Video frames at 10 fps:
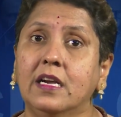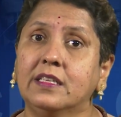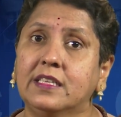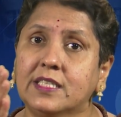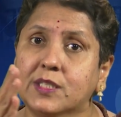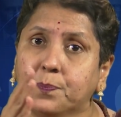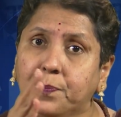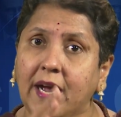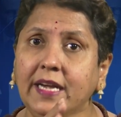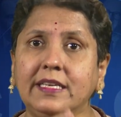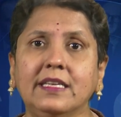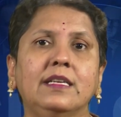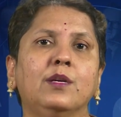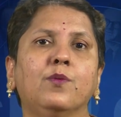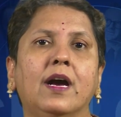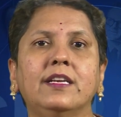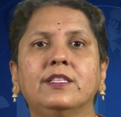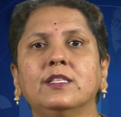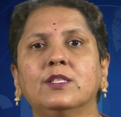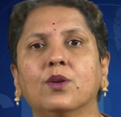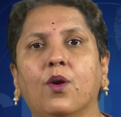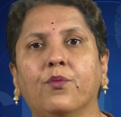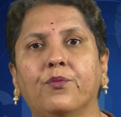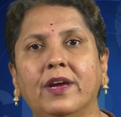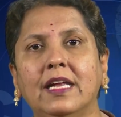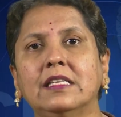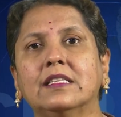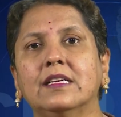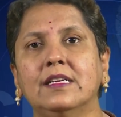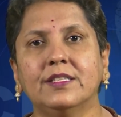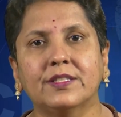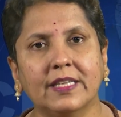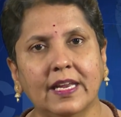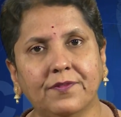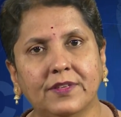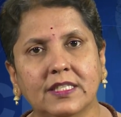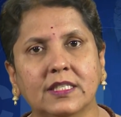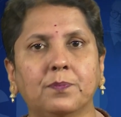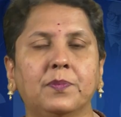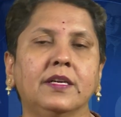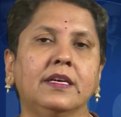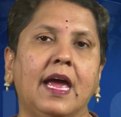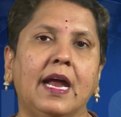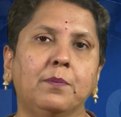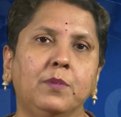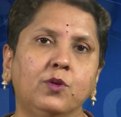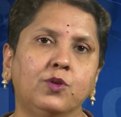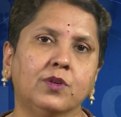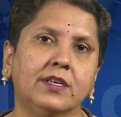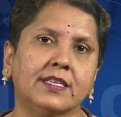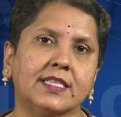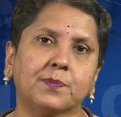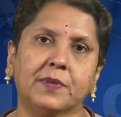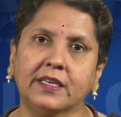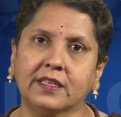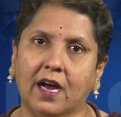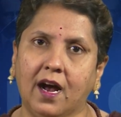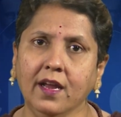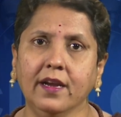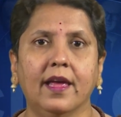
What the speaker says: despite inequalities of wealth, self-discipline and mutual respect are